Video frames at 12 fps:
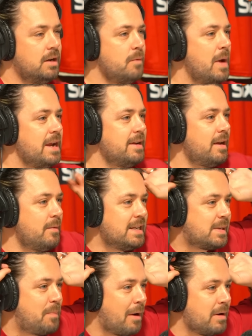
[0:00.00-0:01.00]
mate?
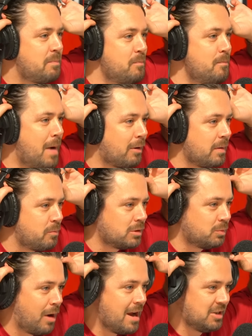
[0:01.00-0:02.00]
He's a Murray, Murray
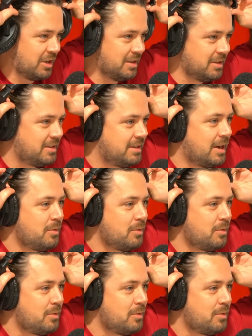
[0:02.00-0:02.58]
bushranger. You wouldn't